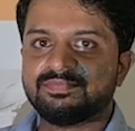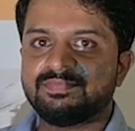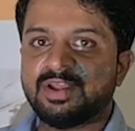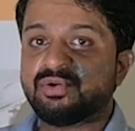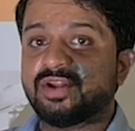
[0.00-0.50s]

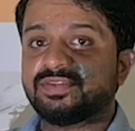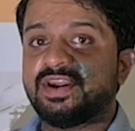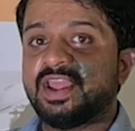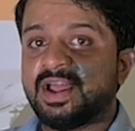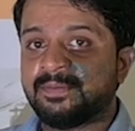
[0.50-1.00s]
Now North
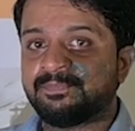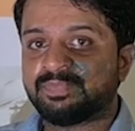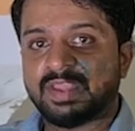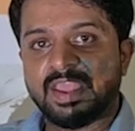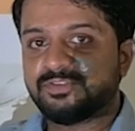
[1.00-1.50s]
India
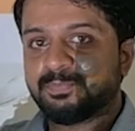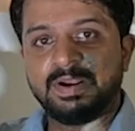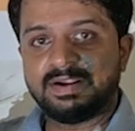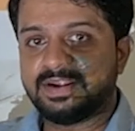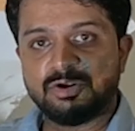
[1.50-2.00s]
is
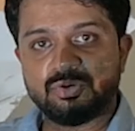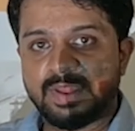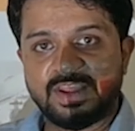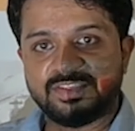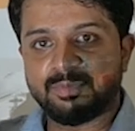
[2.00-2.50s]
split into
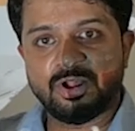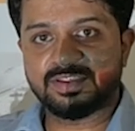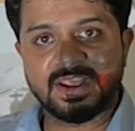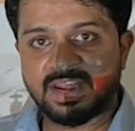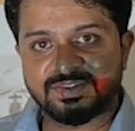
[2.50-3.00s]
many small
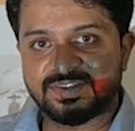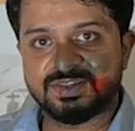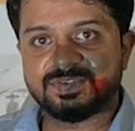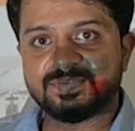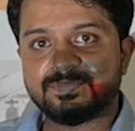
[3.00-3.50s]

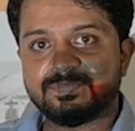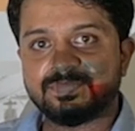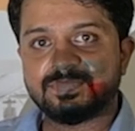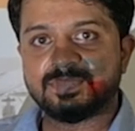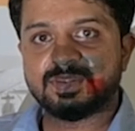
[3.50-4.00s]
dynasties,
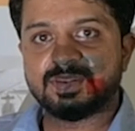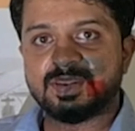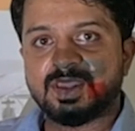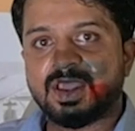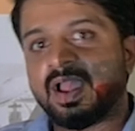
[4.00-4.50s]

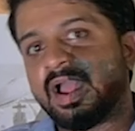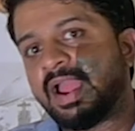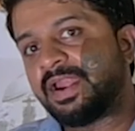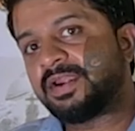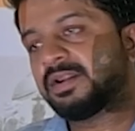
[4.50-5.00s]

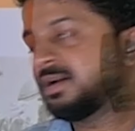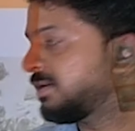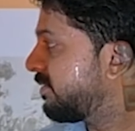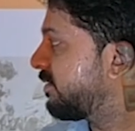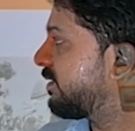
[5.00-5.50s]
and
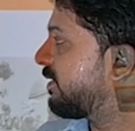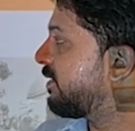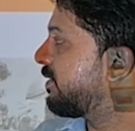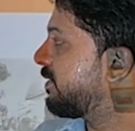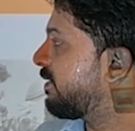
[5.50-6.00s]

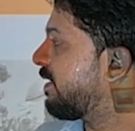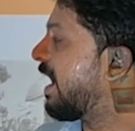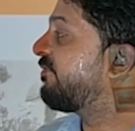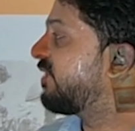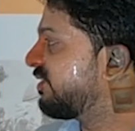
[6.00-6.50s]

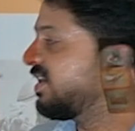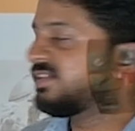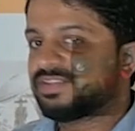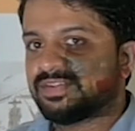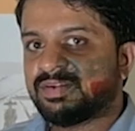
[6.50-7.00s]
after
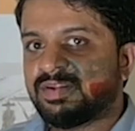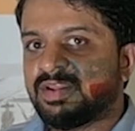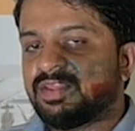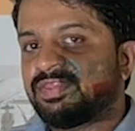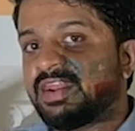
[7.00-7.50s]
this,
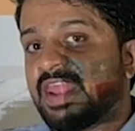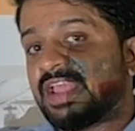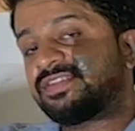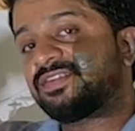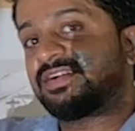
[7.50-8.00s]
the
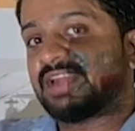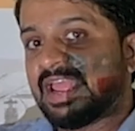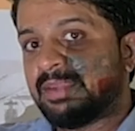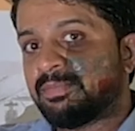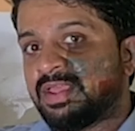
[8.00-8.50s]
next
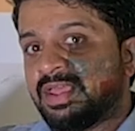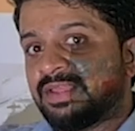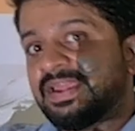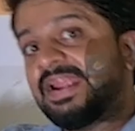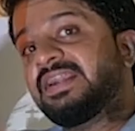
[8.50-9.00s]
time
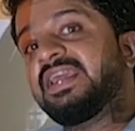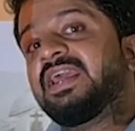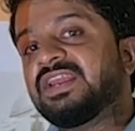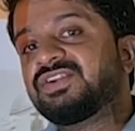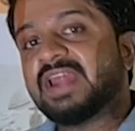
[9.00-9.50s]
the
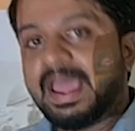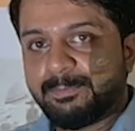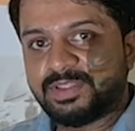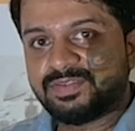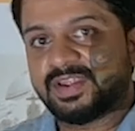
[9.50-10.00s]
integration
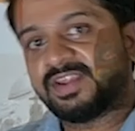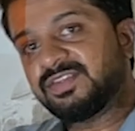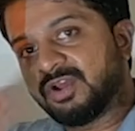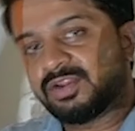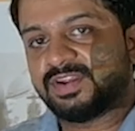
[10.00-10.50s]
happens, that
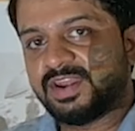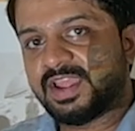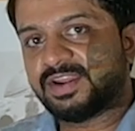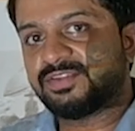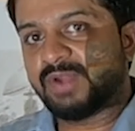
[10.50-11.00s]
is North
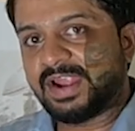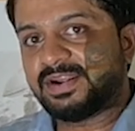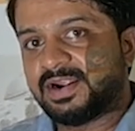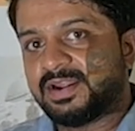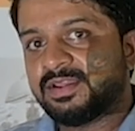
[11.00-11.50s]
India gets
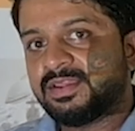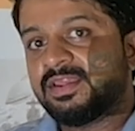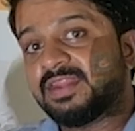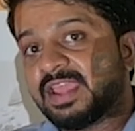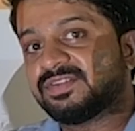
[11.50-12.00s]
united,
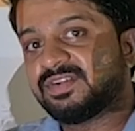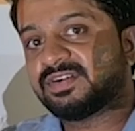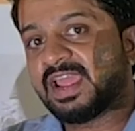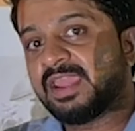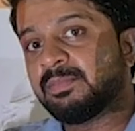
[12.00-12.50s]
next
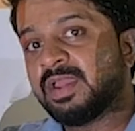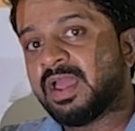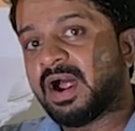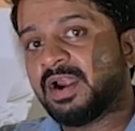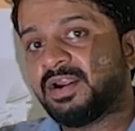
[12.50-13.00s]
time
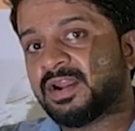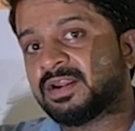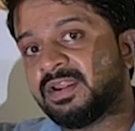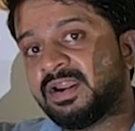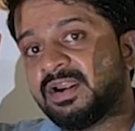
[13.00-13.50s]

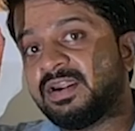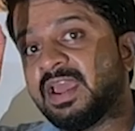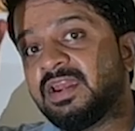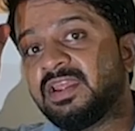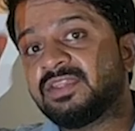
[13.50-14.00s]
under
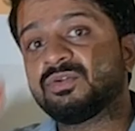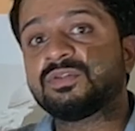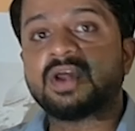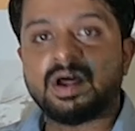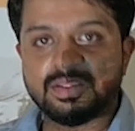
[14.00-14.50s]
Delhi
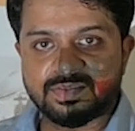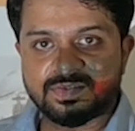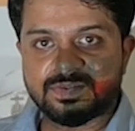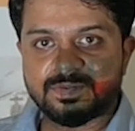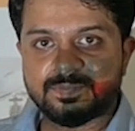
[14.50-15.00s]

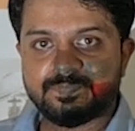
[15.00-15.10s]
Sultans.